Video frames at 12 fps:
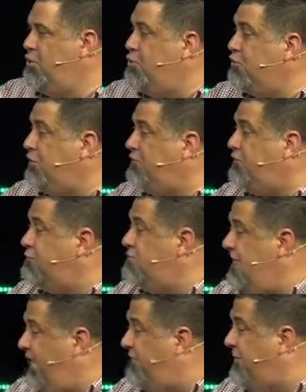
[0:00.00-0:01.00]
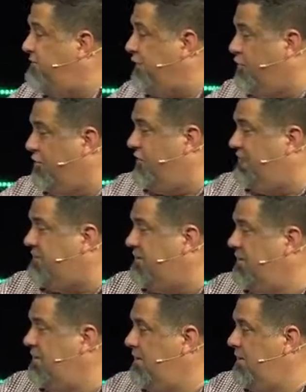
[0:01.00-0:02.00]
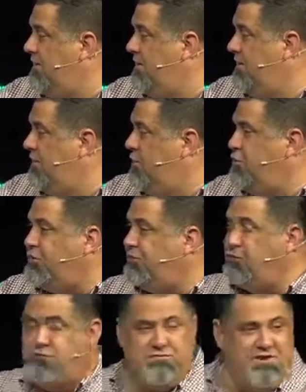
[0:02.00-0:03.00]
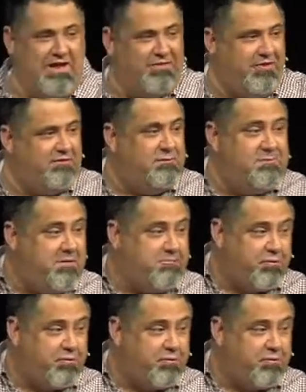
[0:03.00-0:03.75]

You can do nothing to earn it. You can do nothing to be